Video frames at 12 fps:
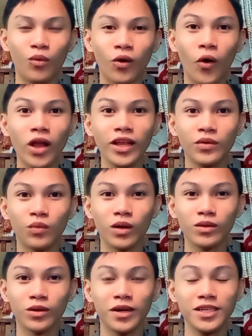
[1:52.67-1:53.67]
oil and
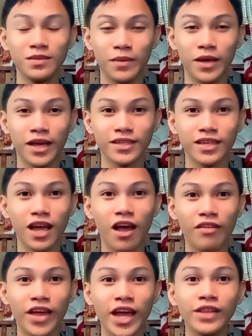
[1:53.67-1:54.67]
water is mixed,
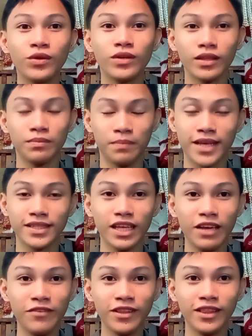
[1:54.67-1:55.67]
they do not mix
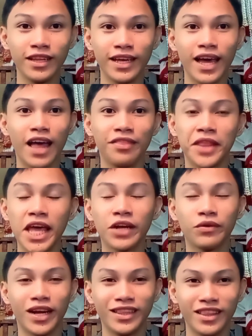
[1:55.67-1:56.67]
evenly and they
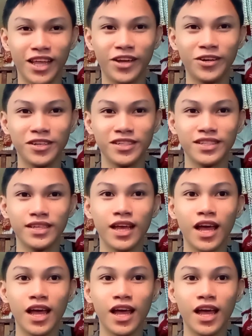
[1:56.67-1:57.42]
create layers.